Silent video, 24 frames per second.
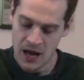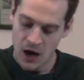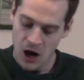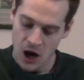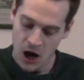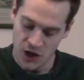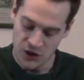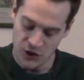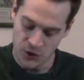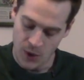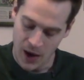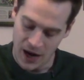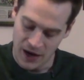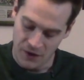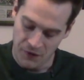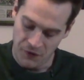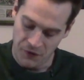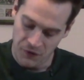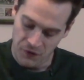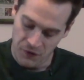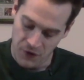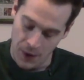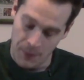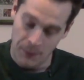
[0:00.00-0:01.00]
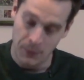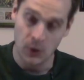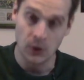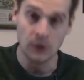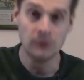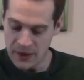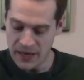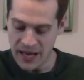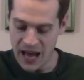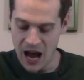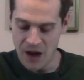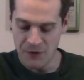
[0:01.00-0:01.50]
Also had a
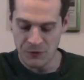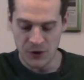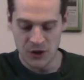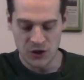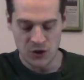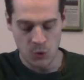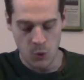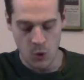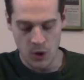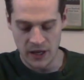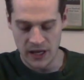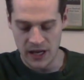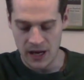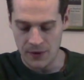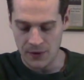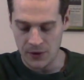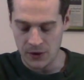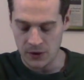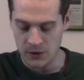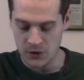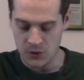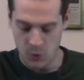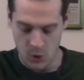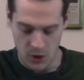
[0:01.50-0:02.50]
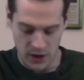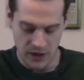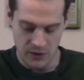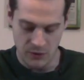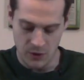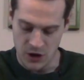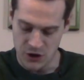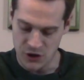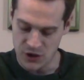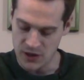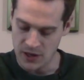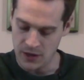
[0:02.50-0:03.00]
fumble. Caffrey, 20
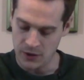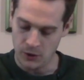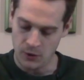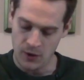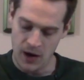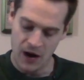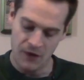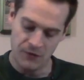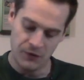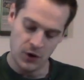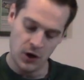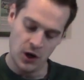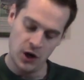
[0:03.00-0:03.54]
rushes on the ground for